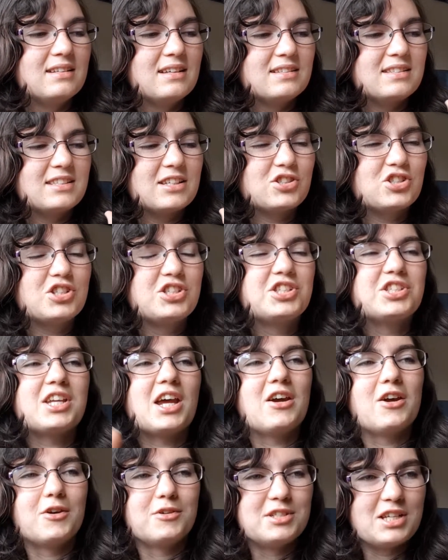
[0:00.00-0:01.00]

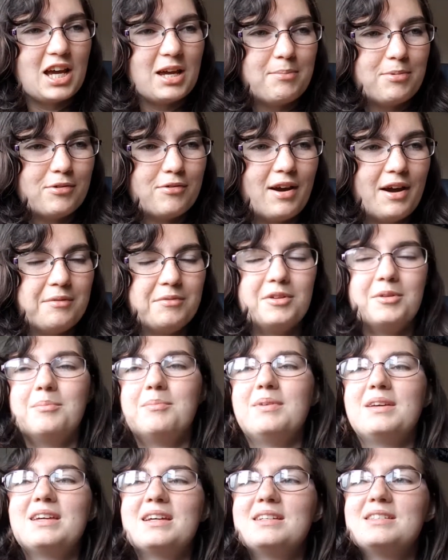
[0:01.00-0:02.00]
stereotype around them,
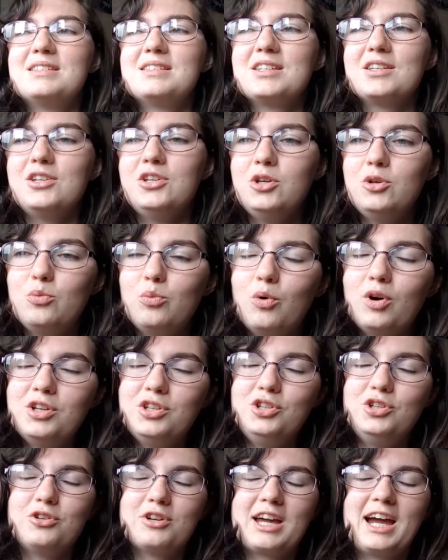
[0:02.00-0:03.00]
because you
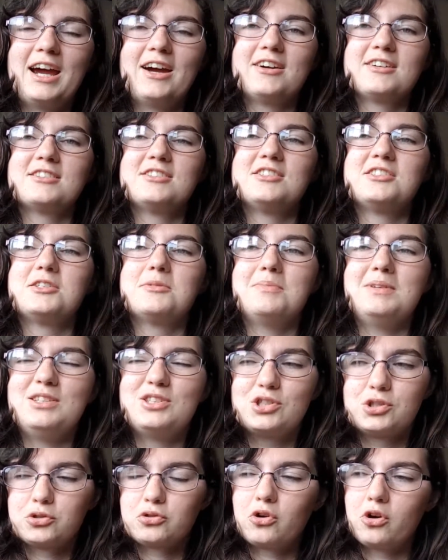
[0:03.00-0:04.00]
want your characters to be
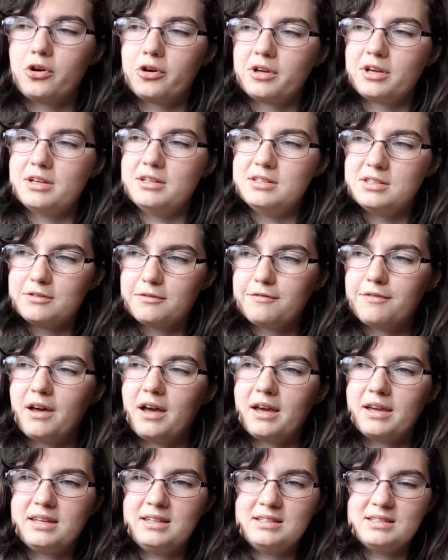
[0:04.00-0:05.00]
strong and
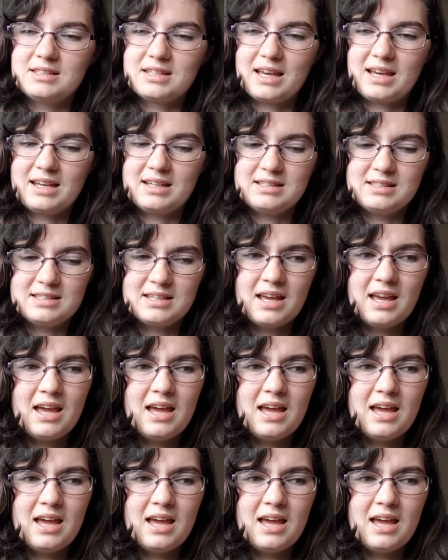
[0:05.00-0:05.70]
defined and